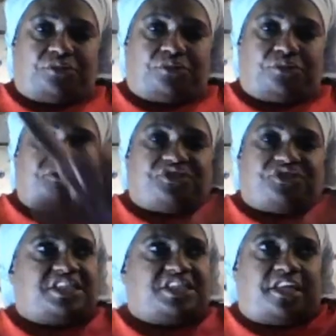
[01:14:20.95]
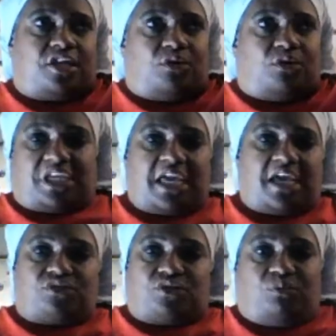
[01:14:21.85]
Just had to go to council
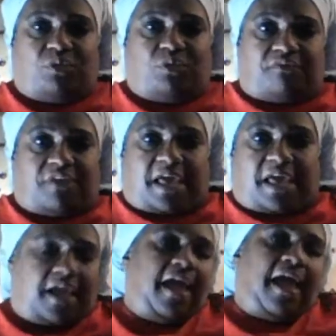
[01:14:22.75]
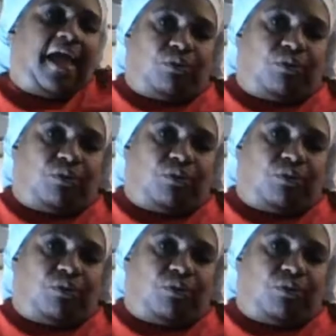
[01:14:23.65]
or wherever I went.